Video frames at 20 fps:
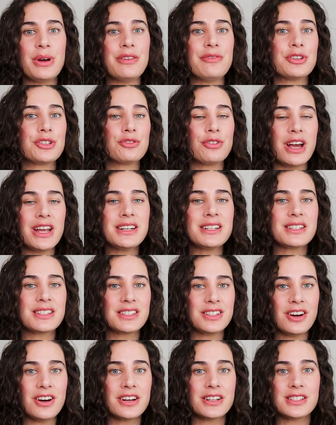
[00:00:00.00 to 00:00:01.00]
if a trend
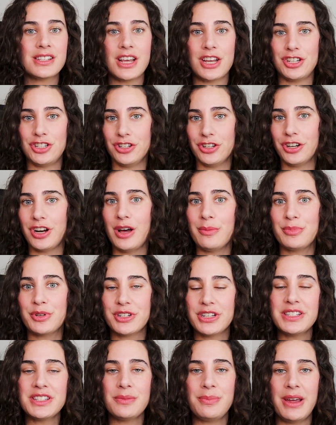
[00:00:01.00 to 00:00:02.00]
starts and you're not
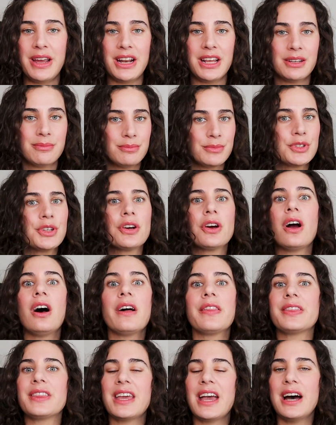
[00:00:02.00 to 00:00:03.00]
participating, you're
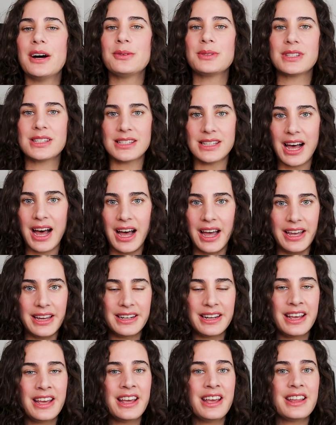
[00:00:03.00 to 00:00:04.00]
on the
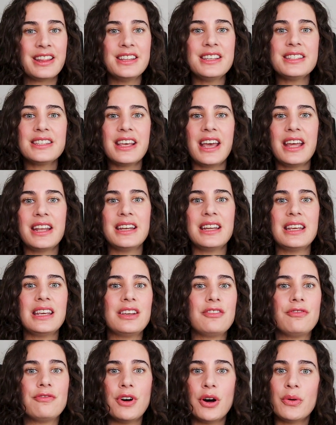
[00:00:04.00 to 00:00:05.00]
outside. This can
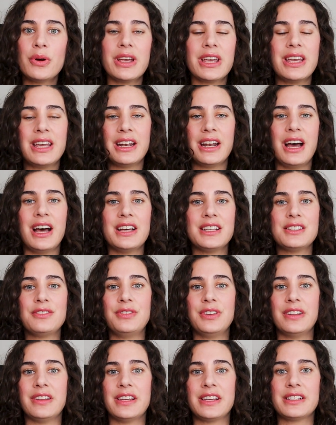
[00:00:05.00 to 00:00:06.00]
evoke in us
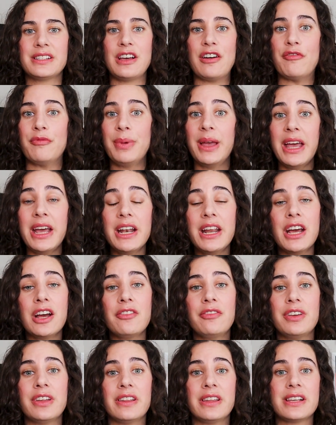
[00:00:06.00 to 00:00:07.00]
feelings of panic,
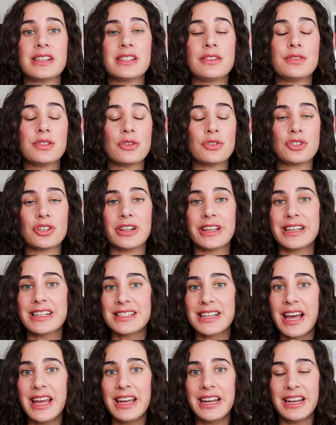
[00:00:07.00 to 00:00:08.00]
feelings of social
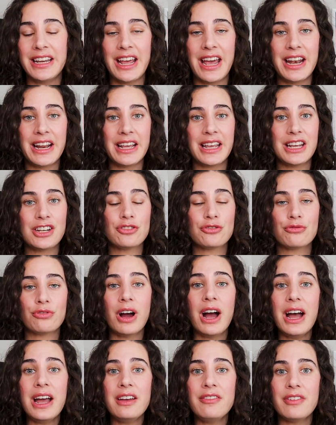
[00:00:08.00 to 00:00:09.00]
anxiety, and it can
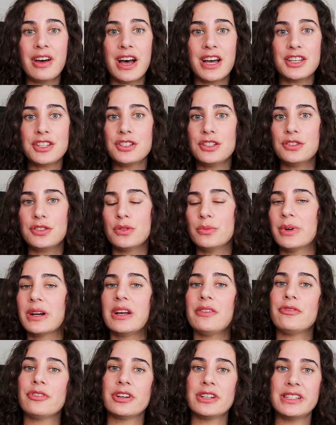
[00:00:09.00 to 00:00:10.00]
drive us to do
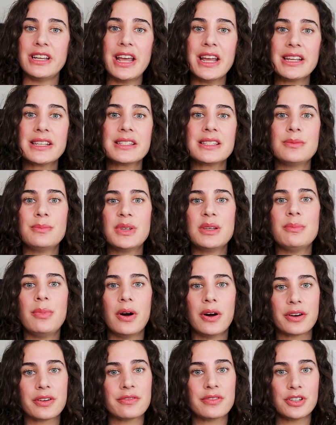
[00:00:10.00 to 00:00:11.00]
whatever it takes to be
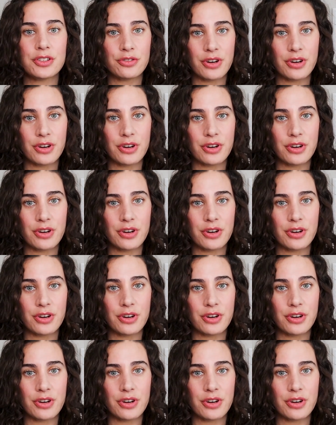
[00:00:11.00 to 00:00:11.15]
part of the